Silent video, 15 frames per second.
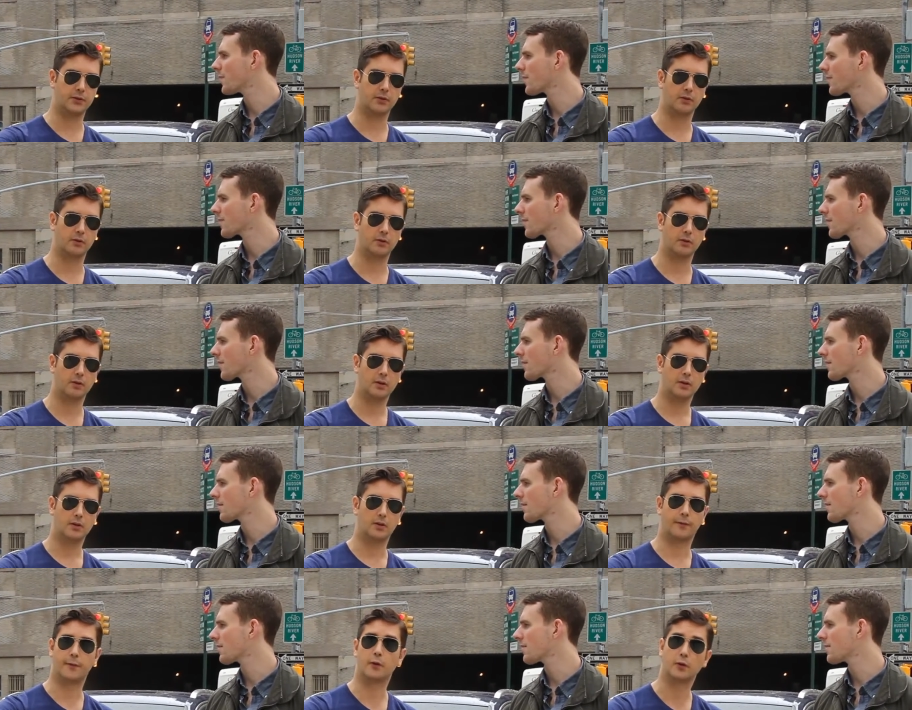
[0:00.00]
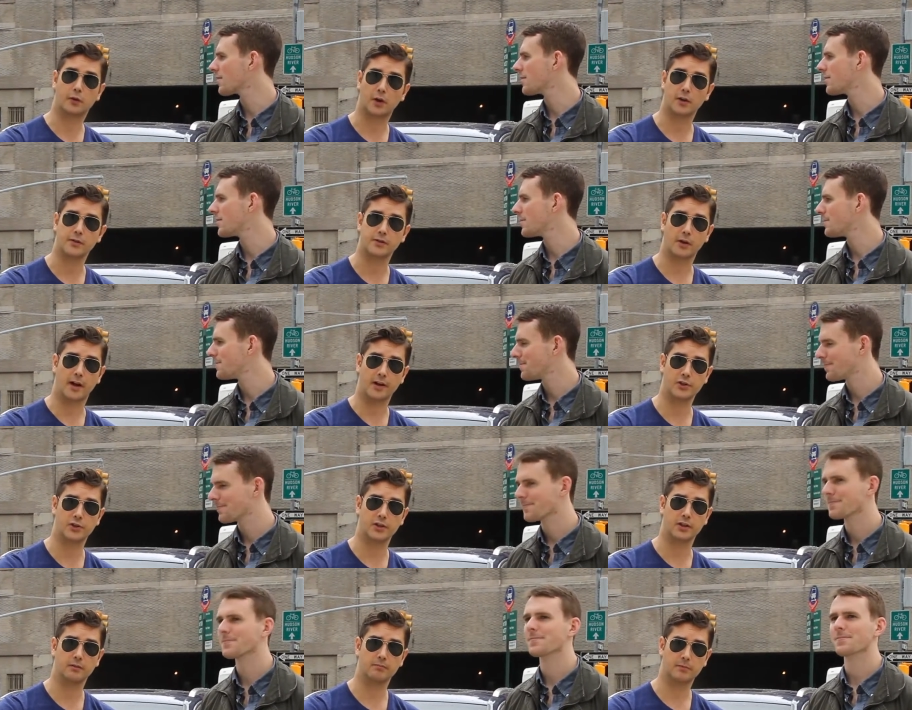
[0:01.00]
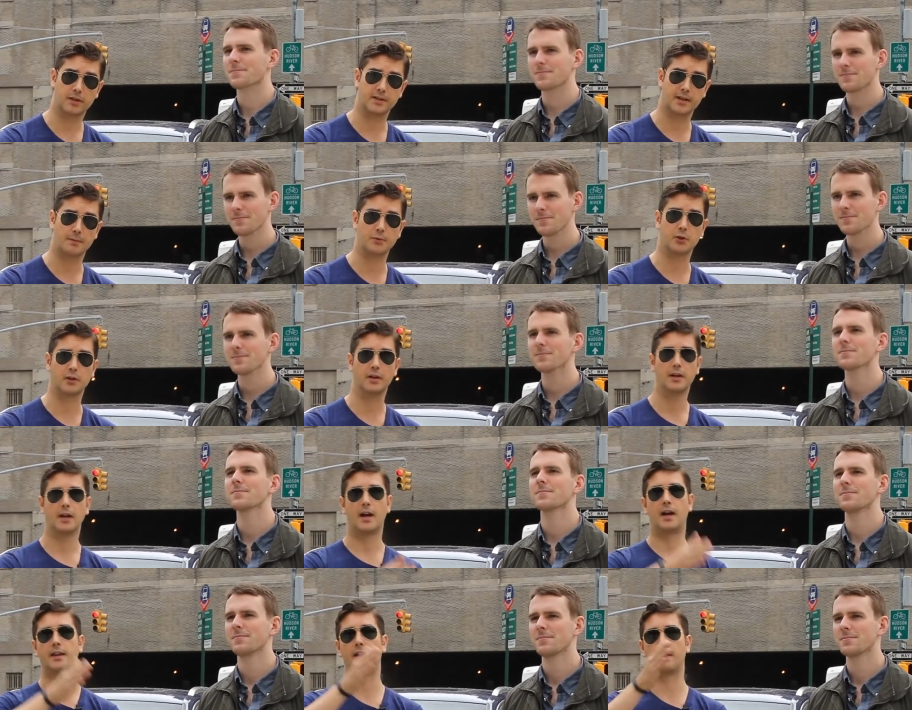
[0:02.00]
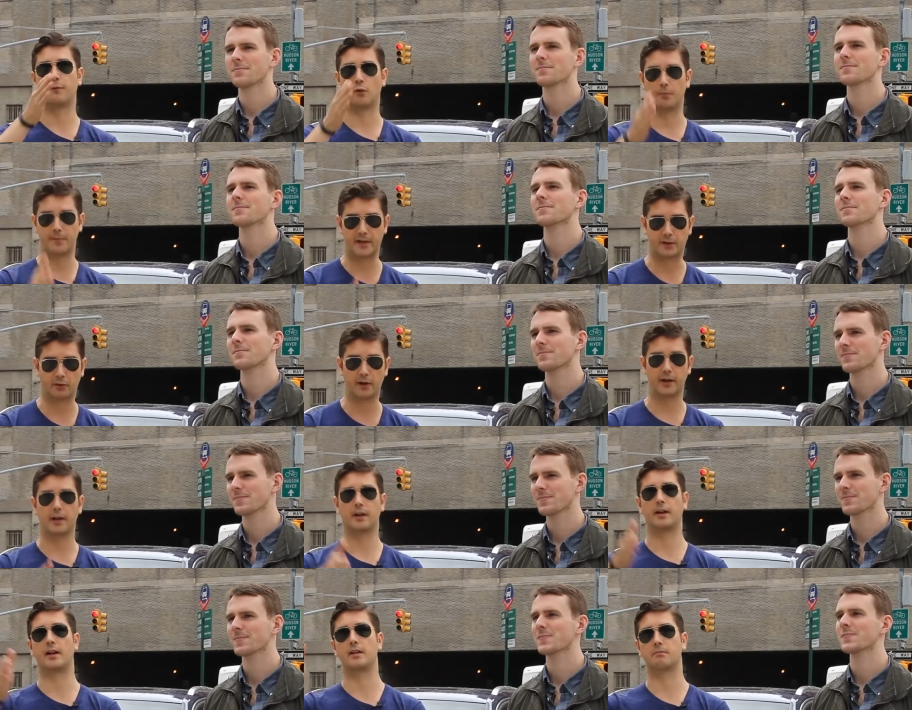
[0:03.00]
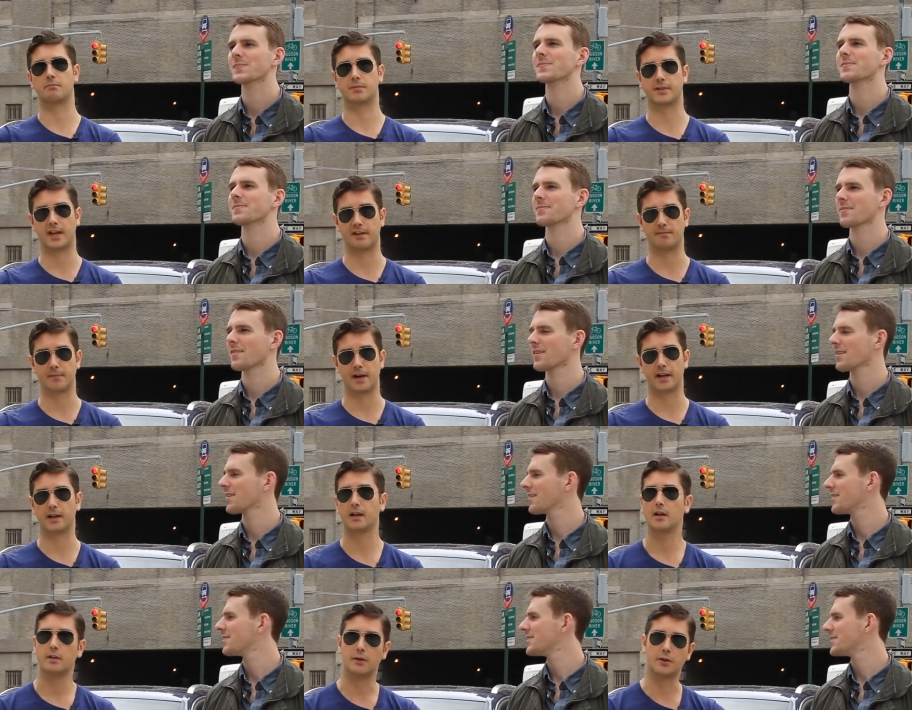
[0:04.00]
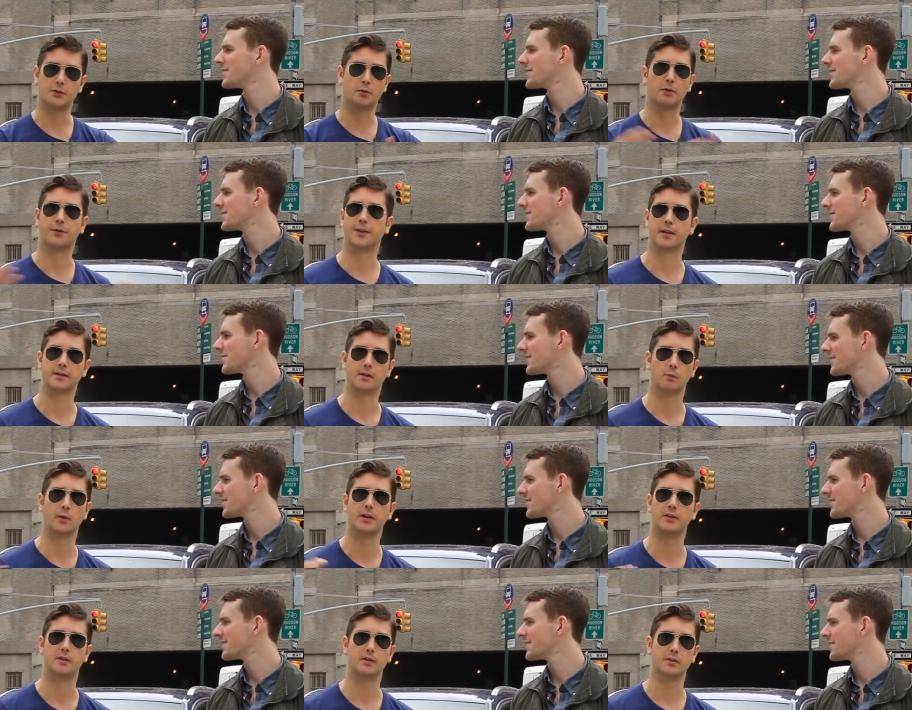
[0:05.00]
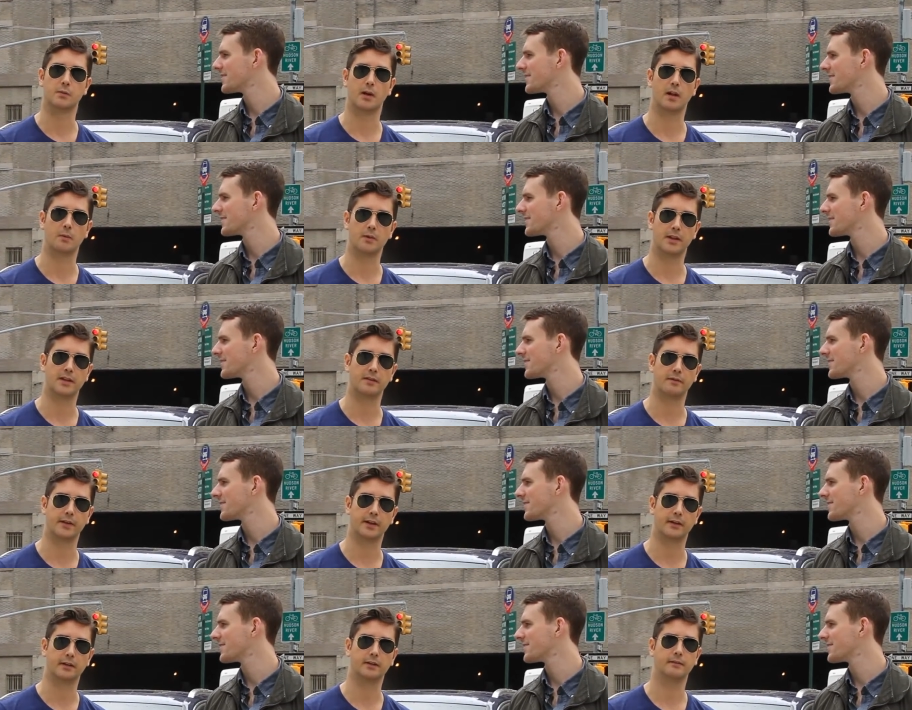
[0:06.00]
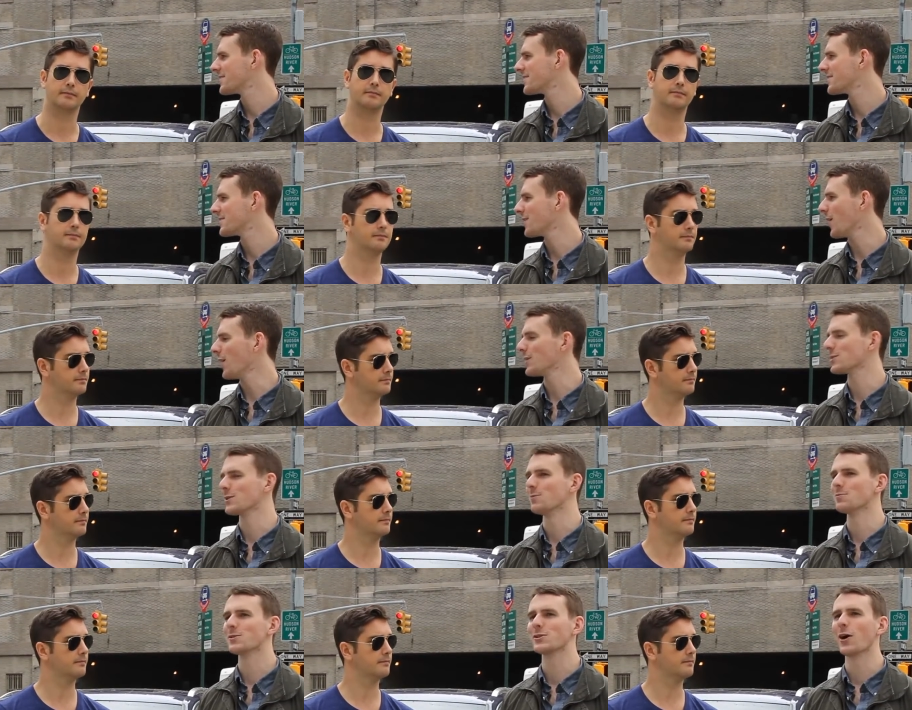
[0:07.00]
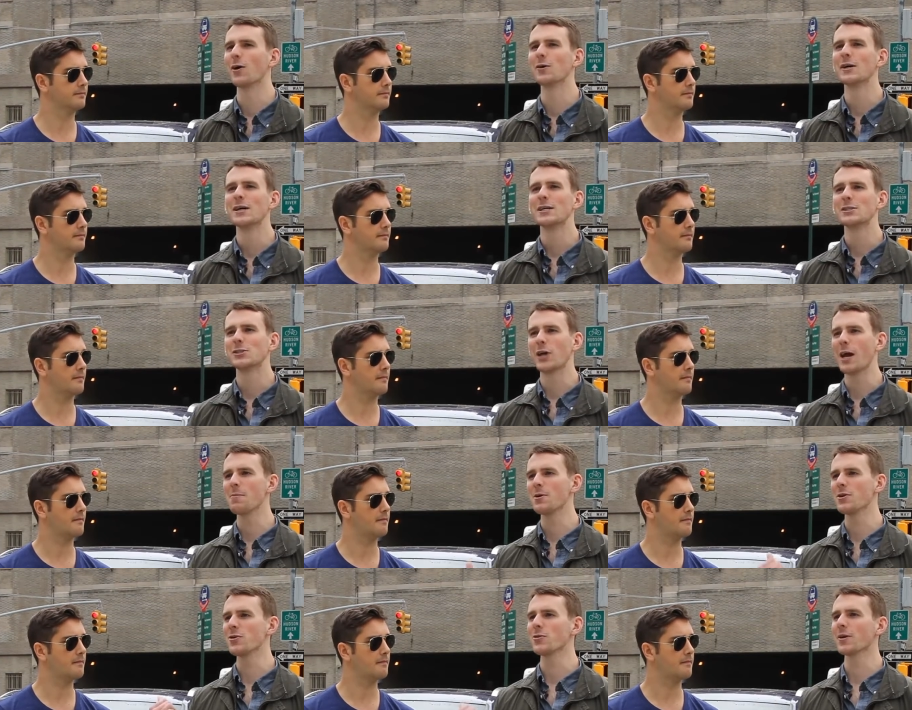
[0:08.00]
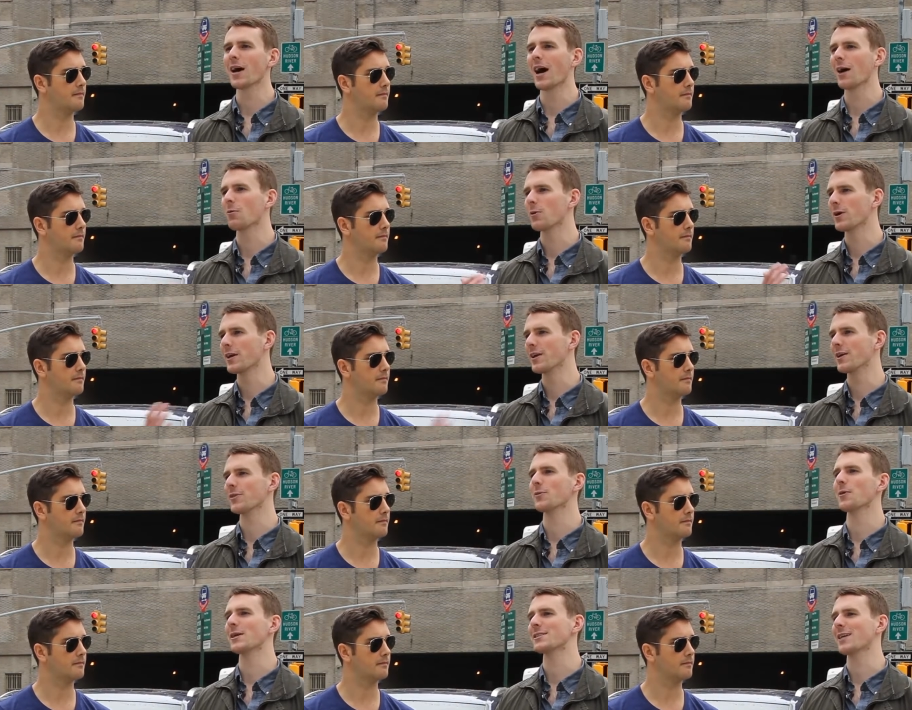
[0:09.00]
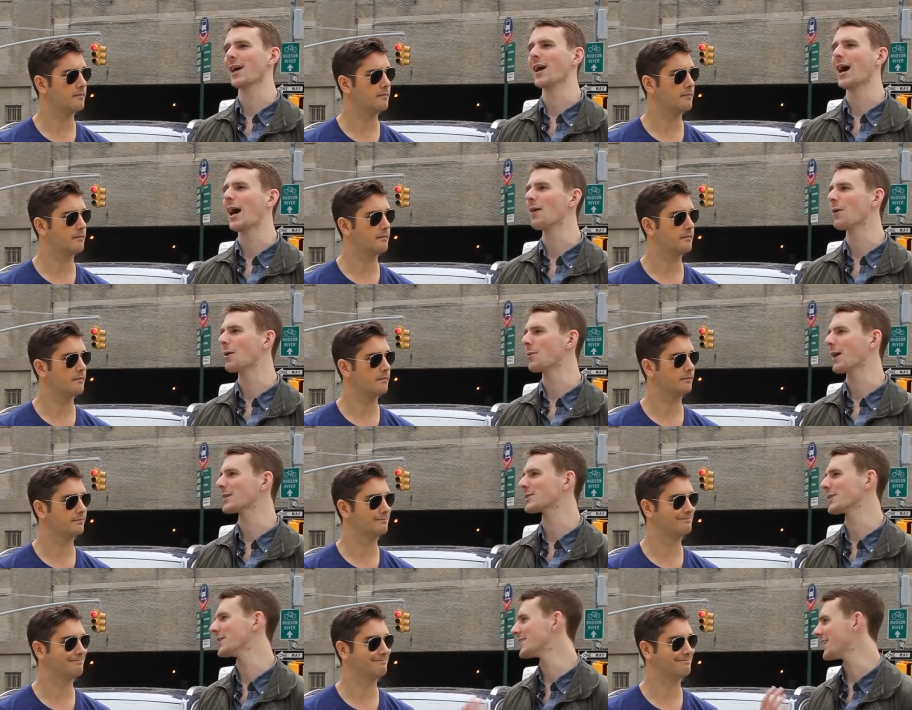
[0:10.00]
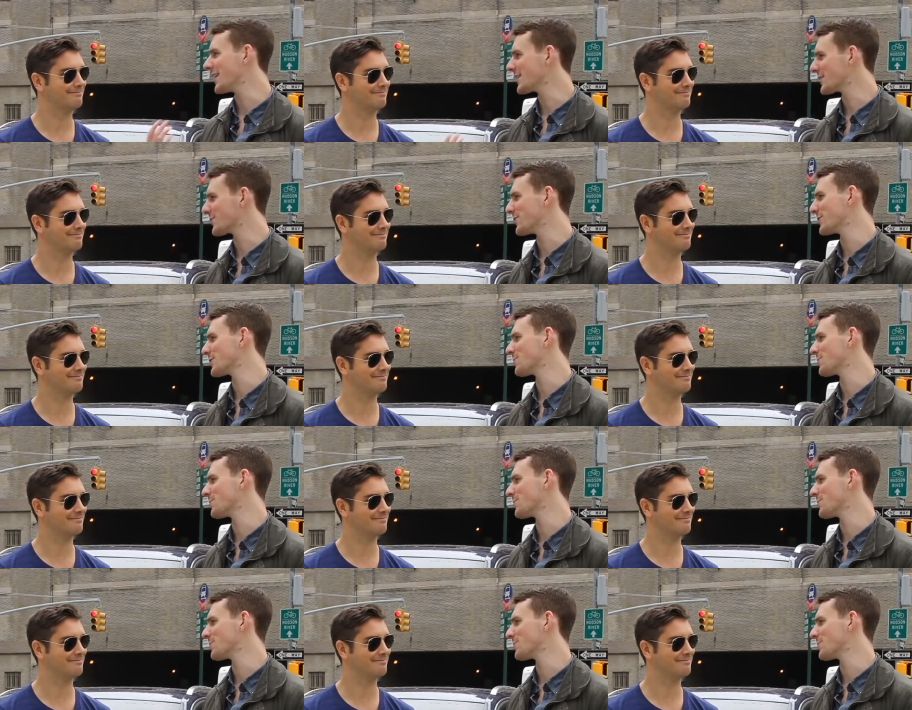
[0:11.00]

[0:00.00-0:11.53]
Speaker 1: your your fuel costs, your energy consumption, and therefore be greener and save money. Those are all things that
Speaker 2: we do as well within the vehicle. Awesome. So, Jamyn, you and I, we're here at the West Side Highway. We're actually going to take this for a